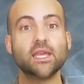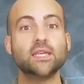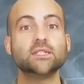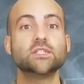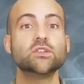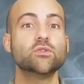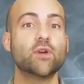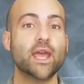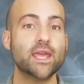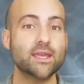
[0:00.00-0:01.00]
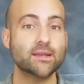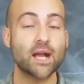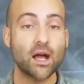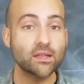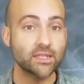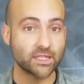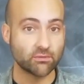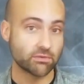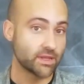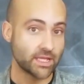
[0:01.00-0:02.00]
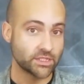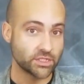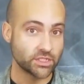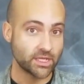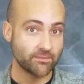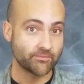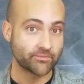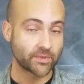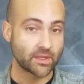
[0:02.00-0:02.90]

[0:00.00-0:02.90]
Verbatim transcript: into a colleague relationship.